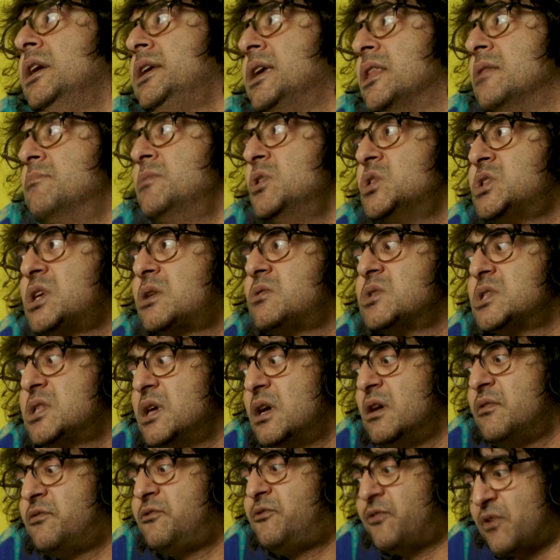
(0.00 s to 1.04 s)
yeah, the music was
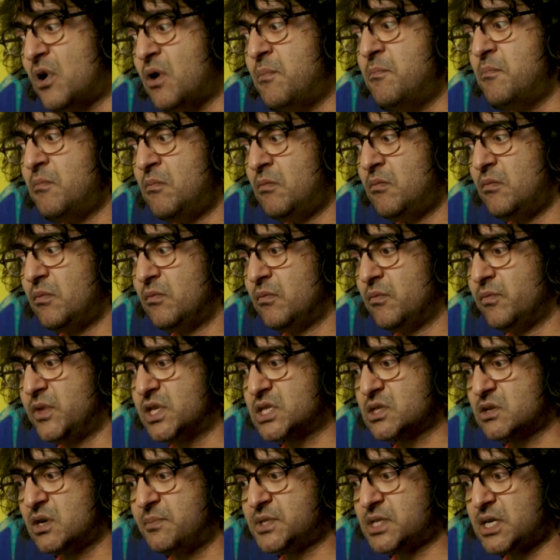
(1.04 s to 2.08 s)
there from the
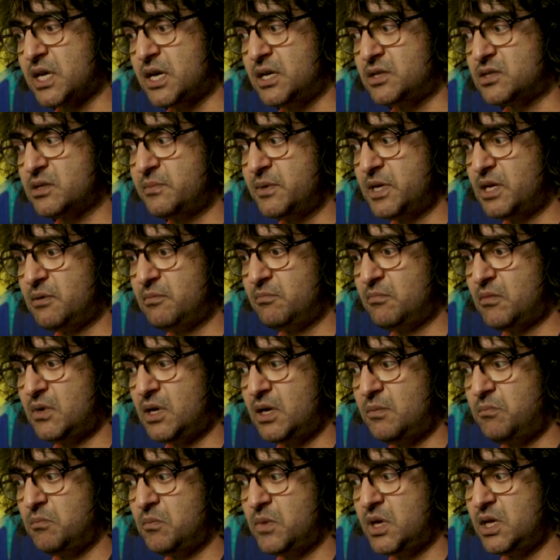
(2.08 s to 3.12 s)
script stage. I mean, I'm,
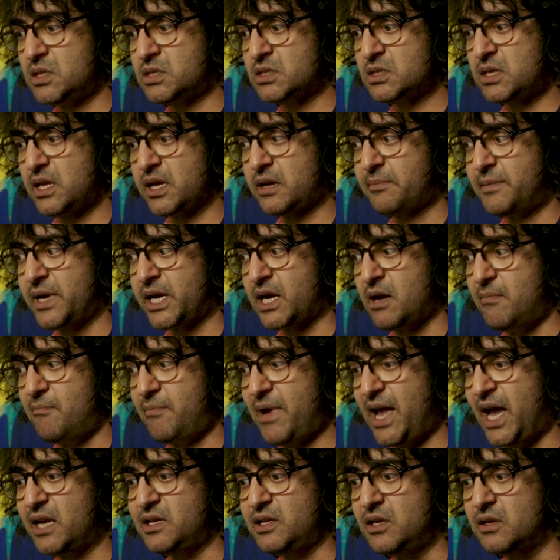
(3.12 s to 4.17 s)
I'm, it's like my
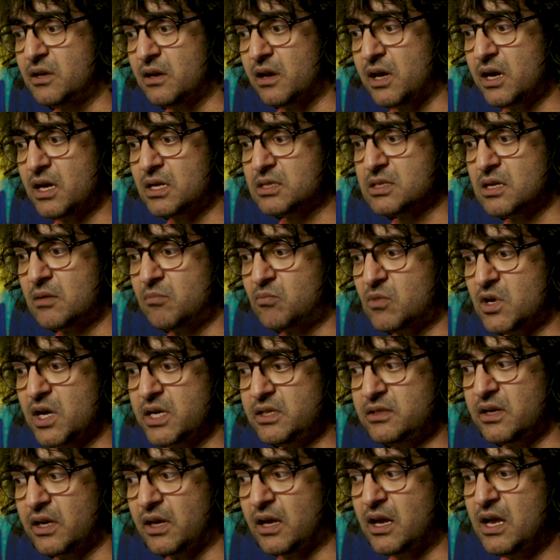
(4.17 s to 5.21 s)
companion as I'm
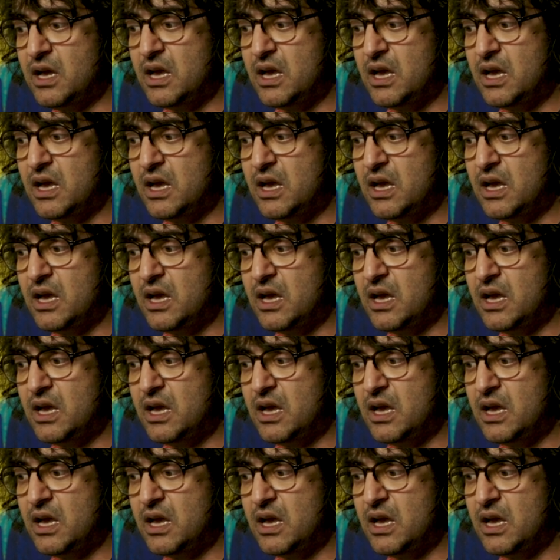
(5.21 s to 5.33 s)
writing.